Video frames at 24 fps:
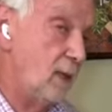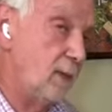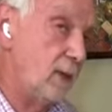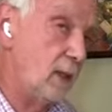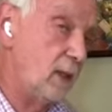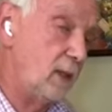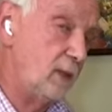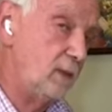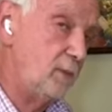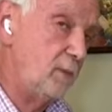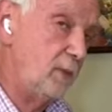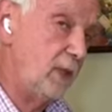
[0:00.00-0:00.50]
I'm
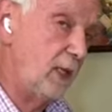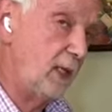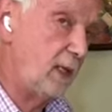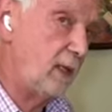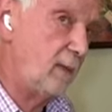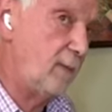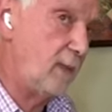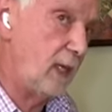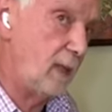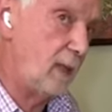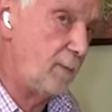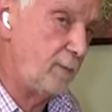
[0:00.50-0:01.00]
going to take
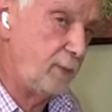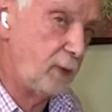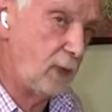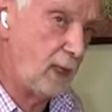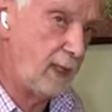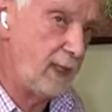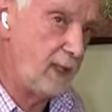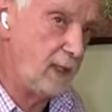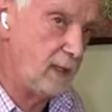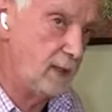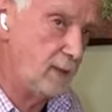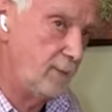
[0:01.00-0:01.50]
them out,
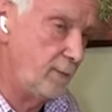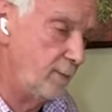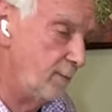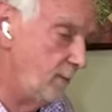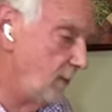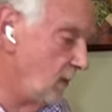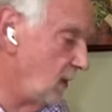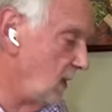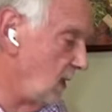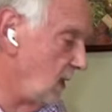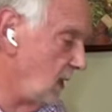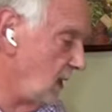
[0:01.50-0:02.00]
plate them,
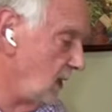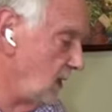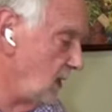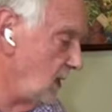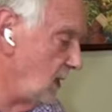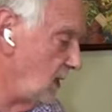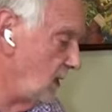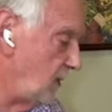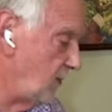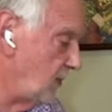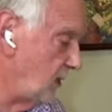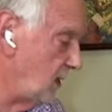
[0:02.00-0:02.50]
and
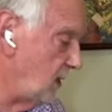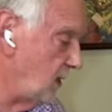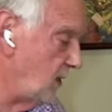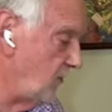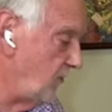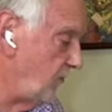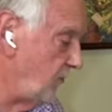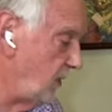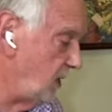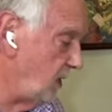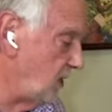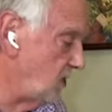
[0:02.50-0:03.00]
then I'm going to
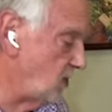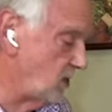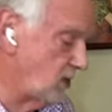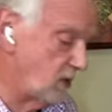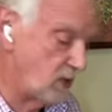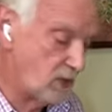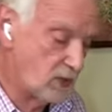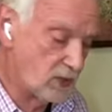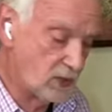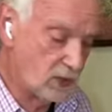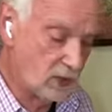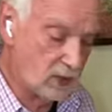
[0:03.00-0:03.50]
finish
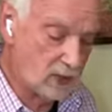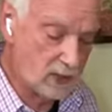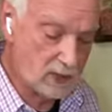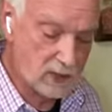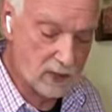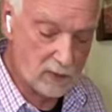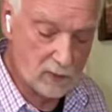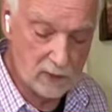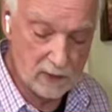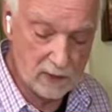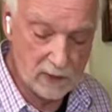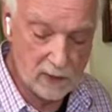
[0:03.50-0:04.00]
the
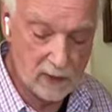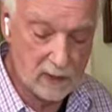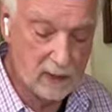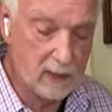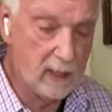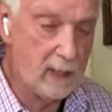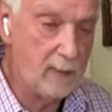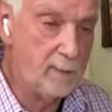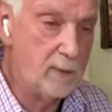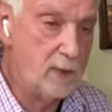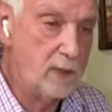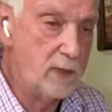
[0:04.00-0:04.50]
sauce with the
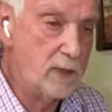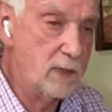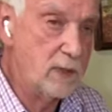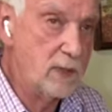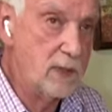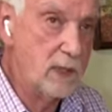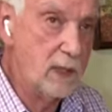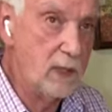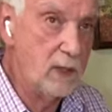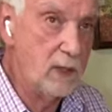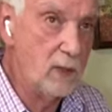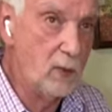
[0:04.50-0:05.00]

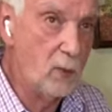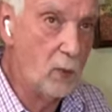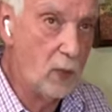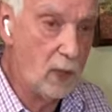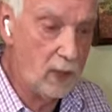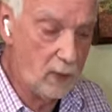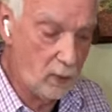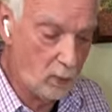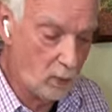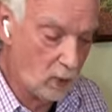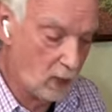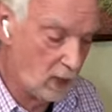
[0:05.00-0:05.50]
capers and the
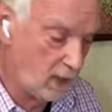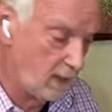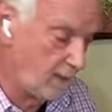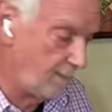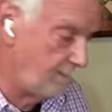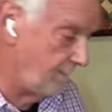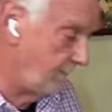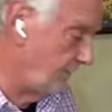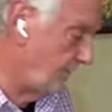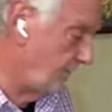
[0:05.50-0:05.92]
white wine.